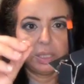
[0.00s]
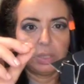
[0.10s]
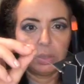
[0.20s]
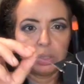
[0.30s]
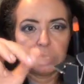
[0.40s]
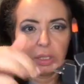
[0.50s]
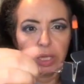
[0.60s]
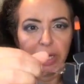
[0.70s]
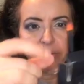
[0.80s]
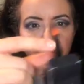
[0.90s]
It looks
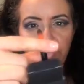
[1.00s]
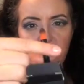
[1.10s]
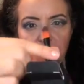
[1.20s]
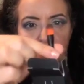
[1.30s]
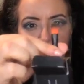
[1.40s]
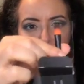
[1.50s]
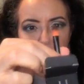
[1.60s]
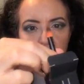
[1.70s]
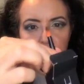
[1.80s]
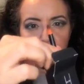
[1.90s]
like a flat shader
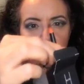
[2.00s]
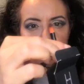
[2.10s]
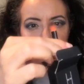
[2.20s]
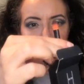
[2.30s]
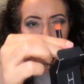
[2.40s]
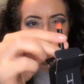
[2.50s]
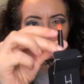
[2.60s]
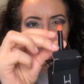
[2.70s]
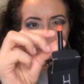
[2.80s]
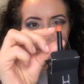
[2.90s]
brush, but it's a little bit
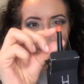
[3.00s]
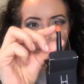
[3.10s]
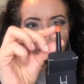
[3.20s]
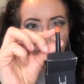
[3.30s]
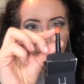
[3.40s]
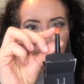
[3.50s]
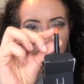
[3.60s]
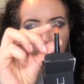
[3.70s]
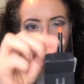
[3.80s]
thicker here.